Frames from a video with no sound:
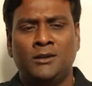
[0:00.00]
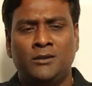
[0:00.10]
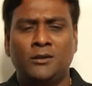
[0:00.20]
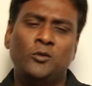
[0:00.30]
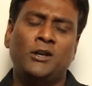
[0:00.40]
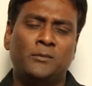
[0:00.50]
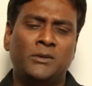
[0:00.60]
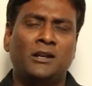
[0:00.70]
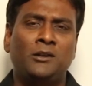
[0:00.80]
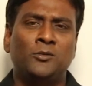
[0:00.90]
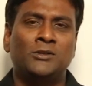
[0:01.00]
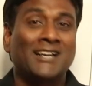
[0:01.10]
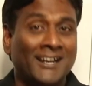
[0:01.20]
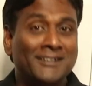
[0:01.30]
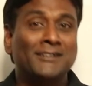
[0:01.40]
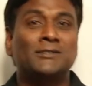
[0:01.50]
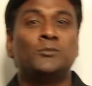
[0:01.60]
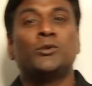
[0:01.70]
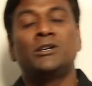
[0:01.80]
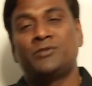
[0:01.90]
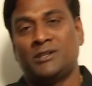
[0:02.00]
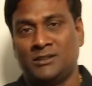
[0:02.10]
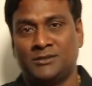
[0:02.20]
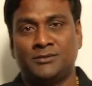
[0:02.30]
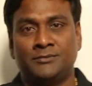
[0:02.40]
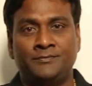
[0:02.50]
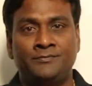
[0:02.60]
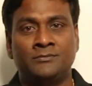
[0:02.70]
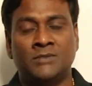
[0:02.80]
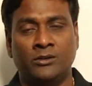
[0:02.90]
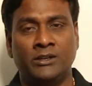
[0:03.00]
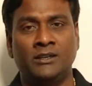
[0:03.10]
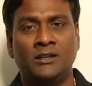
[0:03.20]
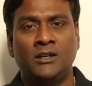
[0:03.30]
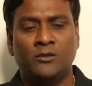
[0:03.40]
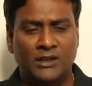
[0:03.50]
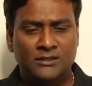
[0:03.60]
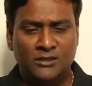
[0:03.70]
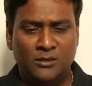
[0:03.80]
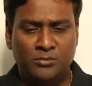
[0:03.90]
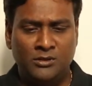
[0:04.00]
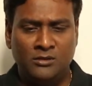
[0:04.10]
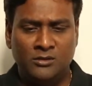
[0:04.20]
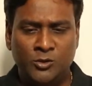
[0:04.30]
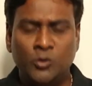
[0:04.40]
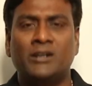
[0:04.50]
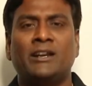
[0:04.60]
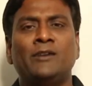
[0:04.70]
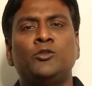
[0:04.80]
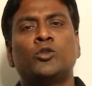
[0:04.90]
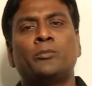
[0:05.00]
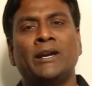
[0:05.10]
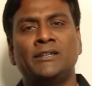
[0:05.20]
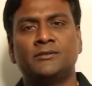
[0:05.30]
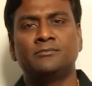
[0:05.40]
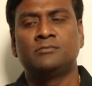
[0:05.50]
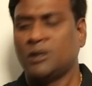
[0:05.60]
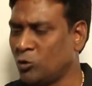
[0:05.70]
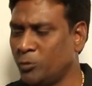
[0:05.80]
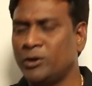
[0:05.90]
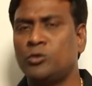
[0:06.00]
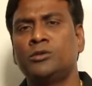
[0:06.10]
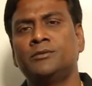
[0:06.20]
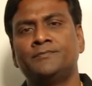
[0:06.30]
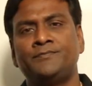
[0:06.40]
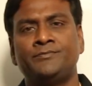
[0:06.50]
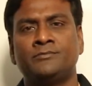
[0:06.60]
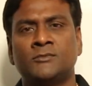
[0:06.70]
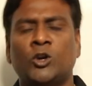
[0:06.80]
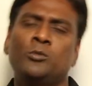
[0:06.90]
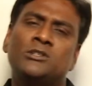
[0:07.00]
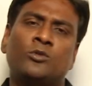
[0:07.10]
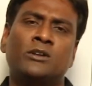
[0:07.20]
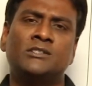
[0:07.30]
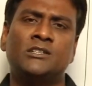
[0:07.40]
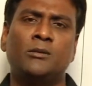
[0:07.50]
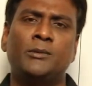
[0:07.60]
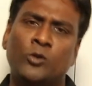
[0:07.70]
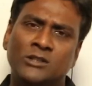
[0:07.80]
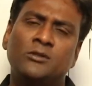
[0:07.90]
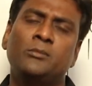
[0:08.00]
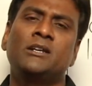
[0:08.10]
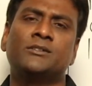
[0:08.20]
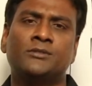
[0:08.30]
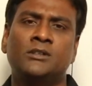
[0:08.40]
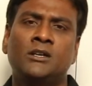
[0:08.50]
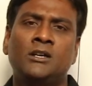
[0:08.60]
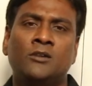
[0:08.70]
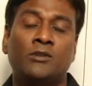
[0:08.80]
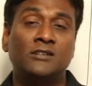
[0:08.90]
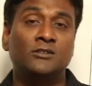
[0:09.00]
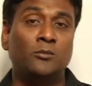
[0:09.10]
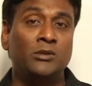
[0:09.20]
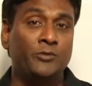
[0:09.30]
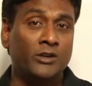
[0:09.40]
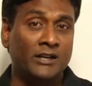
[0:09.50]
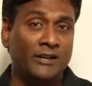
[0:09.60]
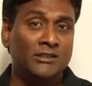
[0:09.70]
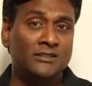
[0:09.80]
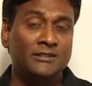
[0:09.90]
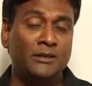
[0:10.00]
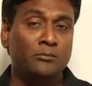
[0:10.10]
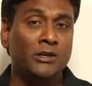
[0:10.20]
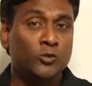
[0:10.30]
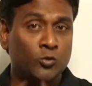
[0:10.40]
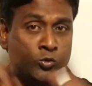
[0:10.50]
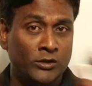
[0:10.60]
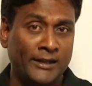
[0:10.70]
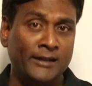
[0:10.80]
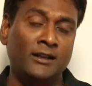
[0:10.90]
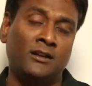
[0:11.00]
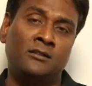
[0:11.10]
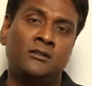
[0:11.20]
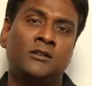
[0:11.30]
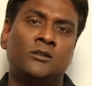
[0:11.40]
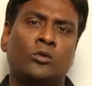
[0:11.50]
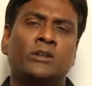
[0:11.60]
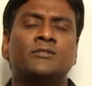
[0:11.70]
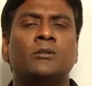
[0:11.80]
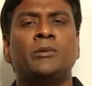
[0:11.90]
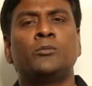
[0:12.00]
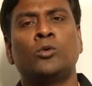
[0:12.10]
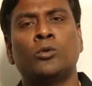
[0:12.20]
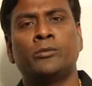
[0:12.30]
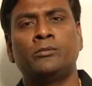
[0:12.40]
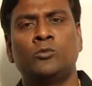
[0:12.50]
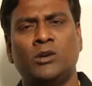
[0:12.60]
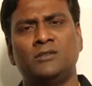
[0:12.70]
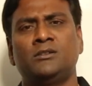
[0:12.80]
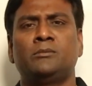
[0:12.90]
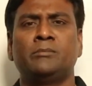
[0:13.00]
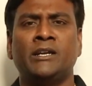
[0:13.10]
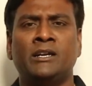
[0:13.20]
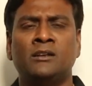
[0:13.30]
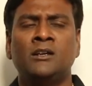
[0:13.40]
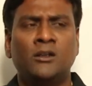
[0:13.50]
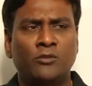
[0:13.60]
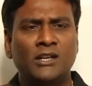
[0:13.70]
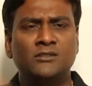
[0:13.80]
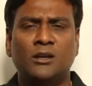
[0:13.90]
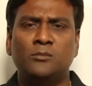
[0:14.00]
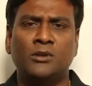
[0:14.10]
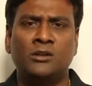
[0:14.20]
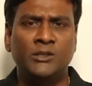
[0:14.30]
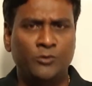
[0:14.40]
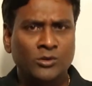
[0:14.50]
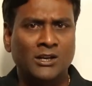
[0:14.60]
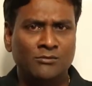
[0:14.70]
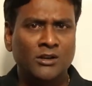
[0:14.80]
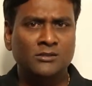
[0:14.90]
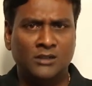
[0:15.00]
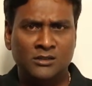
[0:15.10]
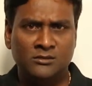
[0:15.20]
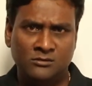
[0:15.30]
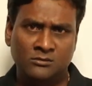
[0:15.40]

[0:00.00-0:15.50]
Now let me tell you the contradiction point for this. Okay, for example, you are driving your bike on open road, how much noise it will be? Noise will be less. For example, if you are driving the same bike through the tunnel, noise will be more. What does it mean? For example, if you convert that